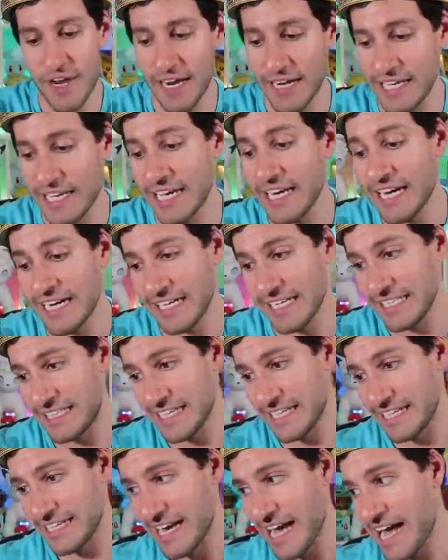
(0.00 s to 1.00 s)
not hit
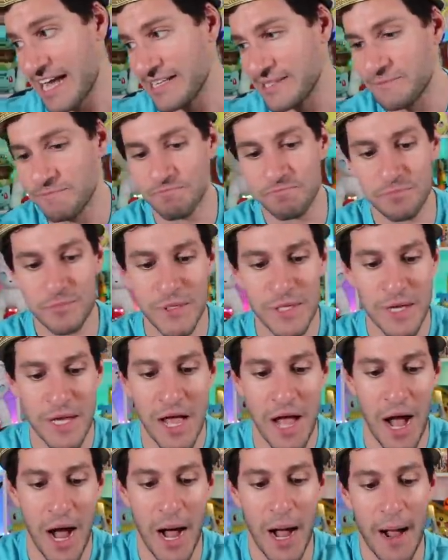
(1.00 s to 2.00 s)
anything yet,
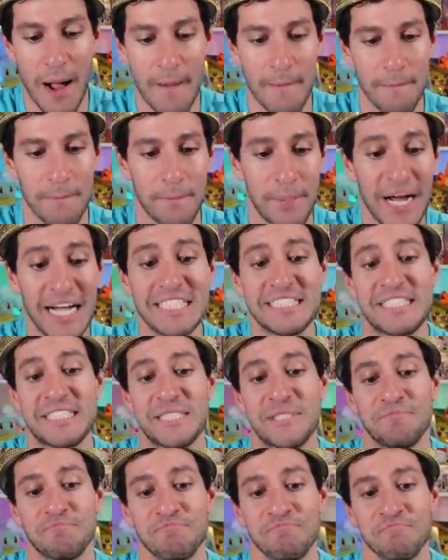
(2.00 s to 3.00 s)

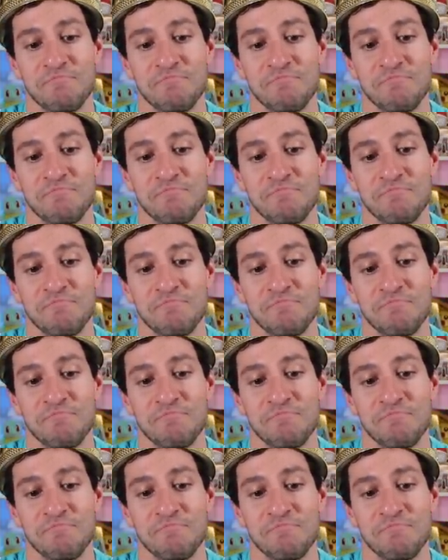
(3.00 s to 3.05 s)
but